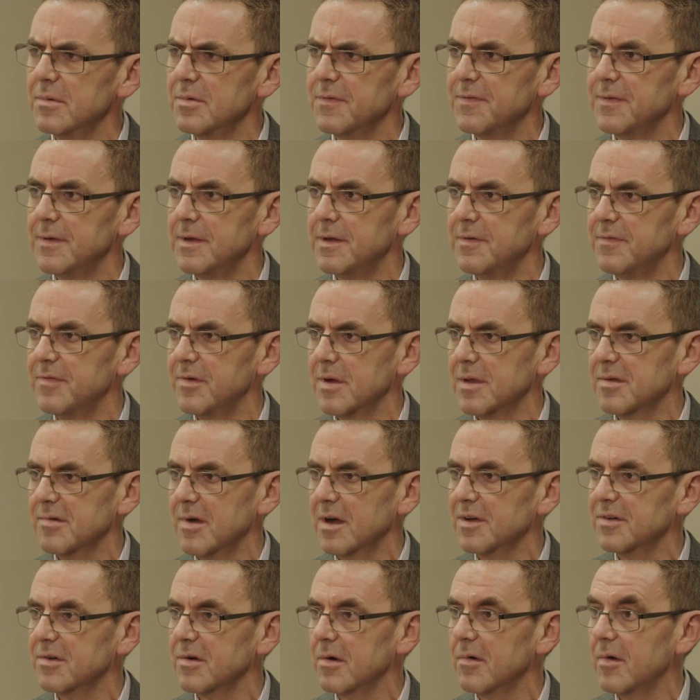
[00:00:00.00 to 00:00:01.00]
with the
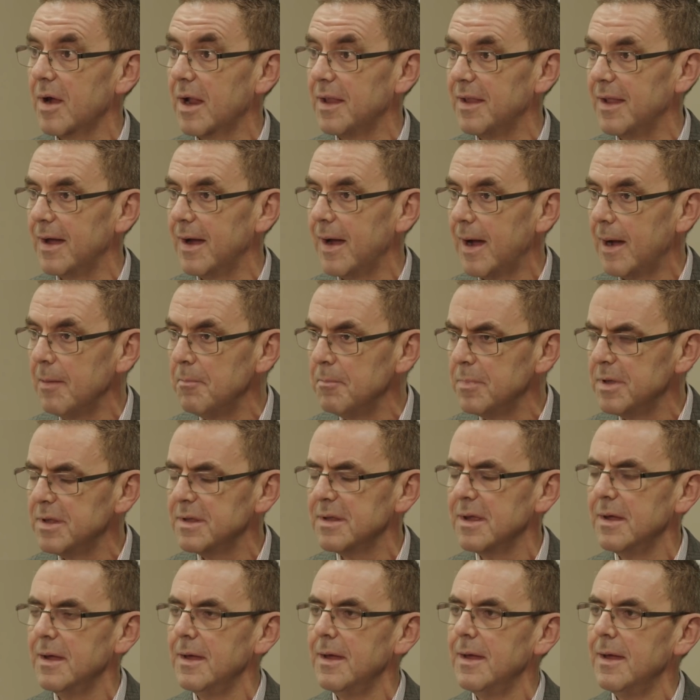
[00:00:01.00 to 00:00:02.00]
infrastructure around the
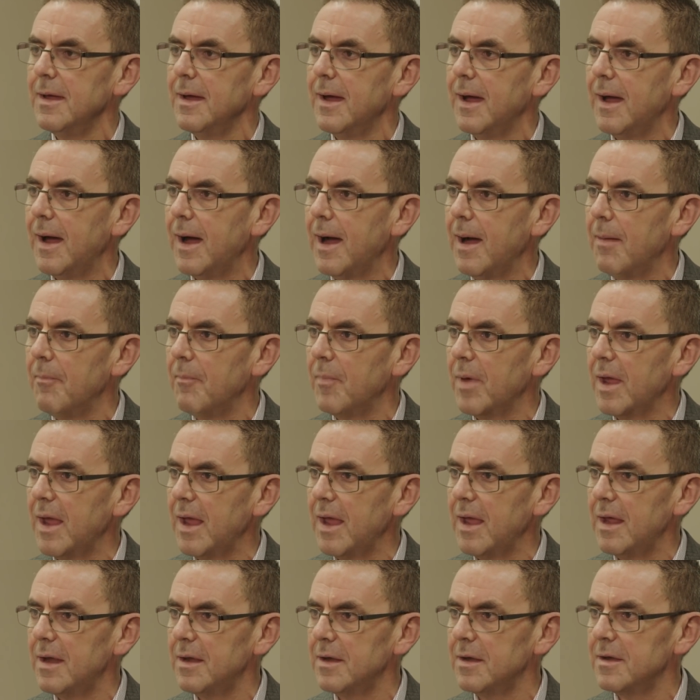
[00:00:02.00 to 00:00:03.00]
hubs,
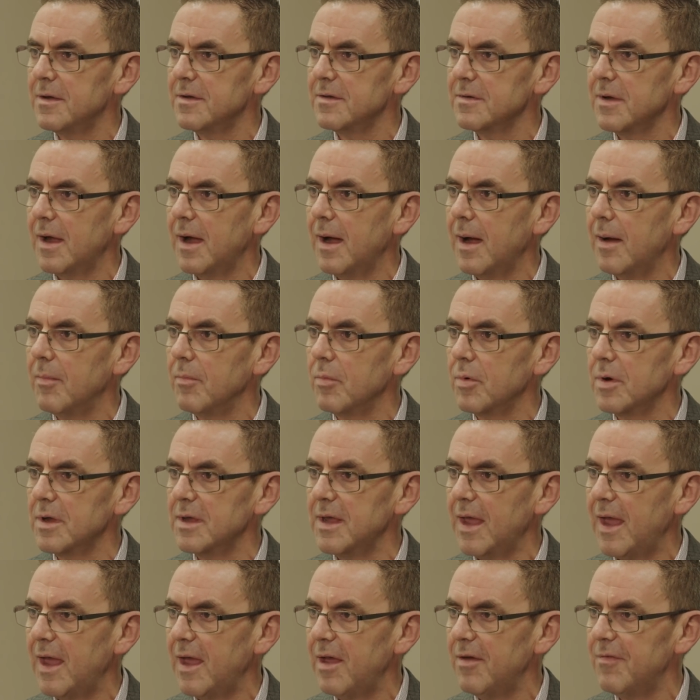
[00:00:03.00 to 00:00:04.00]
and we
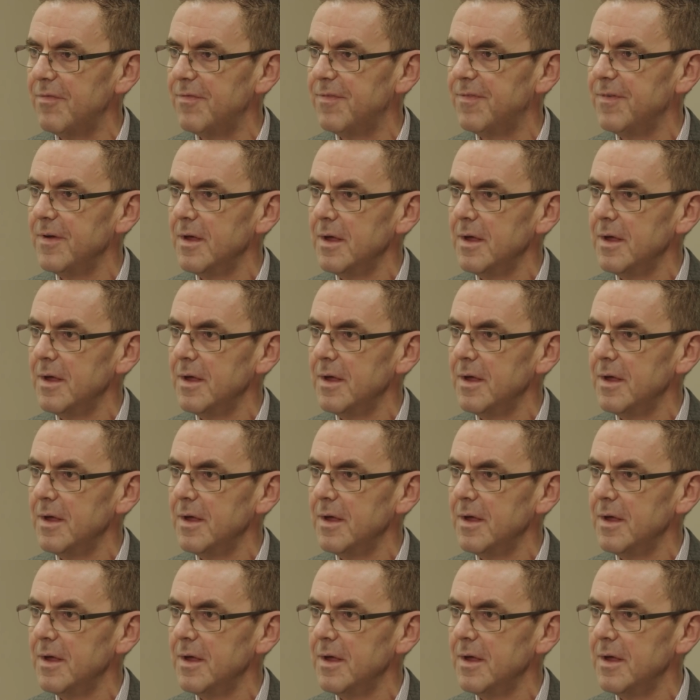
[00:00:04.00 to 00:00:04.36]
have